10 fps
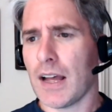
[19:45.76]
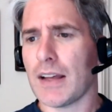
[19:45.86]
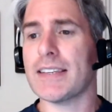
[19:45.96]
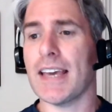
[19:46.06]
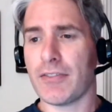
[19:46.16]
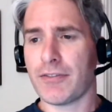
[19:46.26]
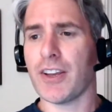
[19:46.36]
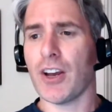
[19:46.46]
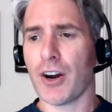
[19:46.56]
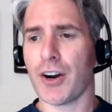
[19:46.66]
Yeah,
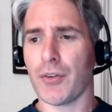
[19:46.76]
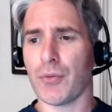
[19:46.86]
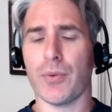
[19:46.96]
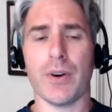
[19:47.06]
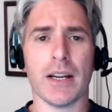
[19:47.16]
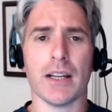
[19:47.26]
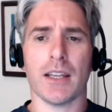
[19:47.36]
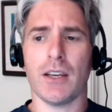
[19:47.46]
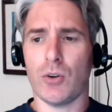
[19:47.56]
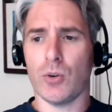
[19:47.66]
Fiona,
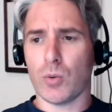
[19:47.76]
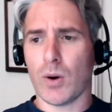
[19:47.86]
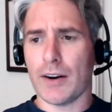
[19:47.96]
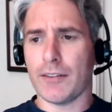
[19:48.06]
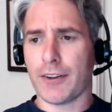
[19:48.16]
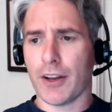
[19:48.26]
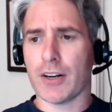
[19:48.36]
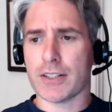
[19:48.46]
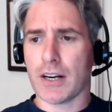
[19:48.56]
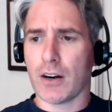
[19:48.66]
really good one.
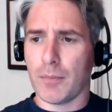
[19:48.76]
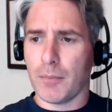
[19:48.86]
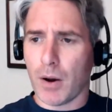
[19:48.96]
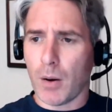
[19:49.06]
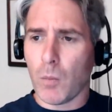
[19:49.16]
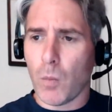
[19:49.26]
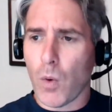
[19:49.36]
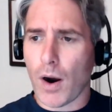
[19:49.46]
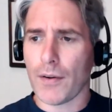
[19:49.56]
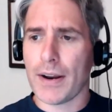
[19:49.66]
Fiona said, "I'm I'm
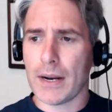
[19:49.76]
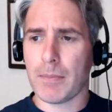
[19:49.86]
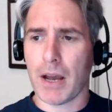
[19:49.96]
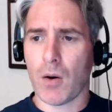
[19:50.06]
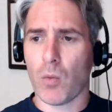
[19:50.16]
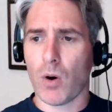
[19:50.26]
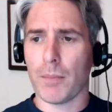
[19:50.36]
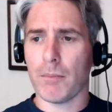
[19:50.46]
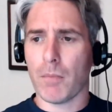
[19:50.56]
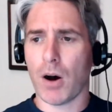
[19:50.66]
worried about
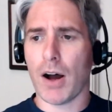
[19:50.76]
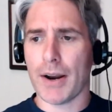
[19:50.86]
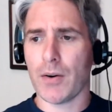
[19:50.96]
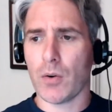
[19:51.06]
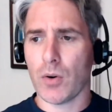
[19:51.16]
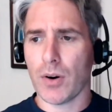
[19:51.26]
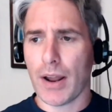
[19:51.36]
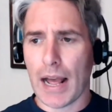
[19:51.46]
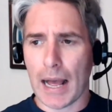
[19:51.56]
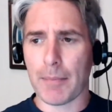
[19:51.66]
what might
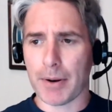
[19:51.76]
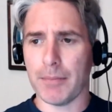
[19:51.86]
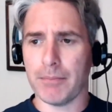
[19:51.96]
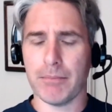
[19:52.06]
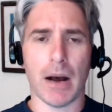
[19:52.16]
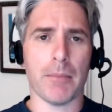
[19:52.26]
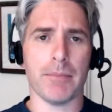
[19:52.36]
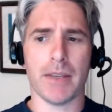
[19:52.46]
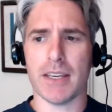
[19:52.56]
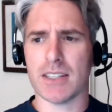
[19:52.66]
happen.
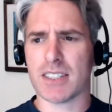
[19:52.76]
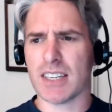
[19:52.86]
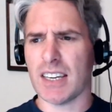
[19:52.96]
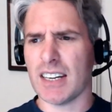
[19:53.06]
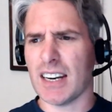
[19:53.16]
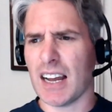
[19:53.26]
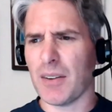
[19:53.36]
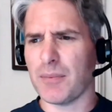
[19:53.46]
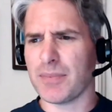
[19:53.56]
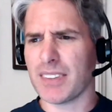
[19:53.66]
Mum is in
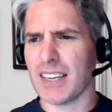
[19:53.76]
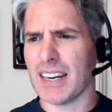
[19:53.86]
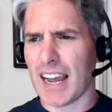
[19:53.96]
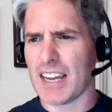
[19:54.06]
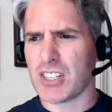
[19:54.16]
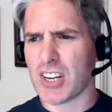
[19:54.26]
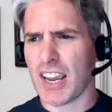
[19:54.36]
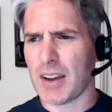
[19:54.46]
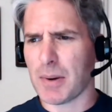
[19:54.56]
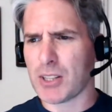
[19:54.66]
um, in aged
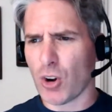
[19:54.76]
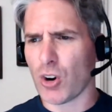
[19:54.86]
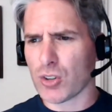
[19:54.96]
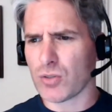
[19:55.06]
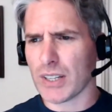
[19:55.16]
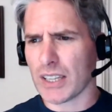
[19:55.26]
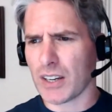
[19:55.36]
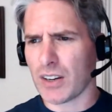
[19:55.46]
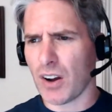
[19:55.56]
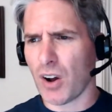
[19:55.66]
care. My dog's
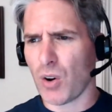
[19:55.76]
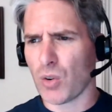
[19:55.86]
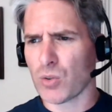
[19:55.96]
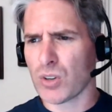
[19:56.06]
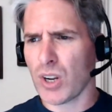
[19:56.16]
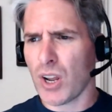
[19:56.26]
really old.